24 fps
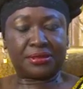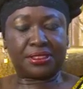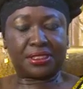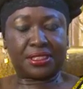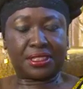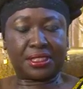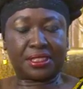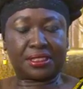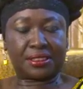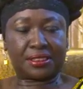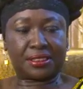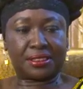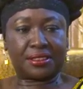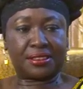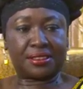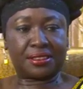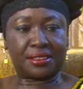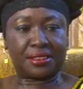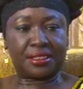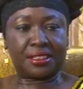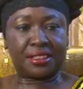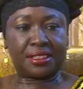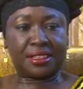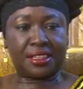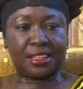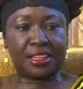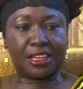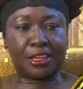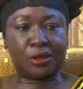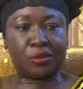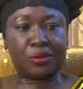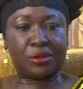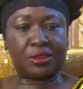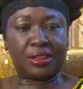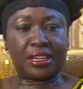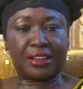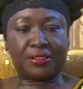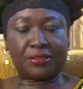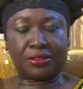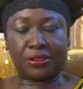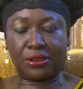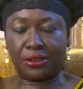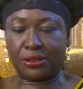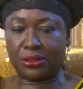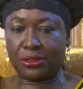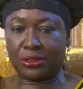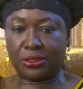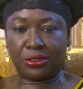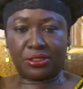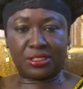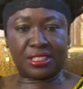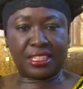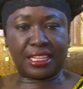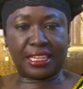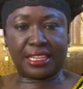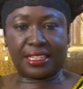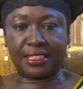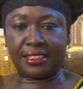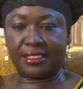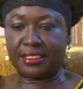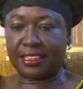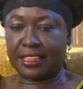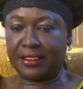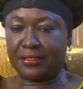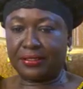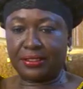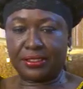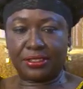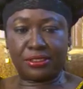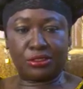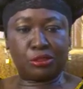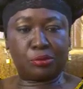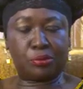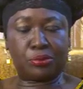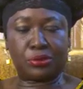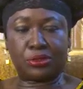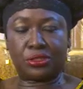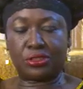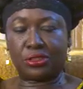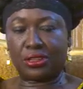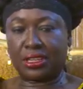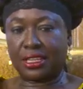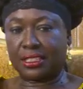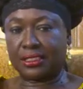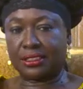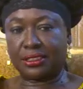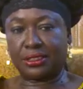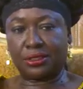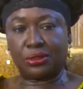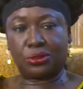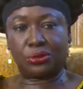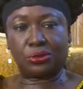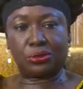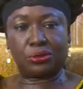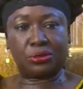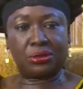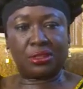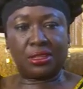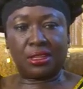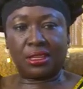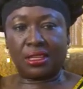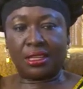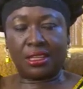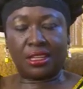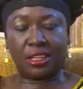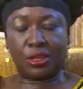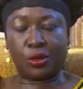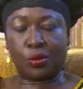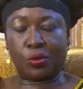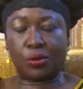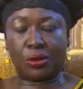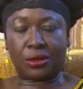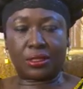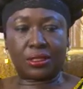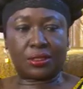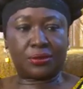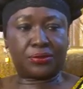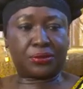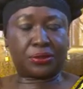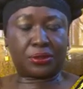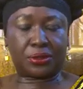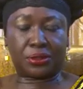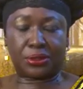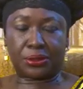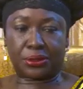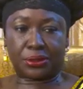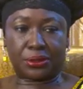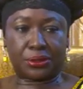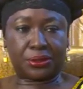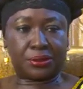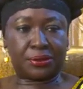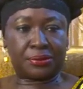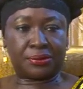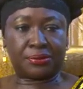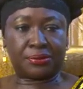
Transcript: Yes. And when you have God on your side, everything you put your hand into, it works for good.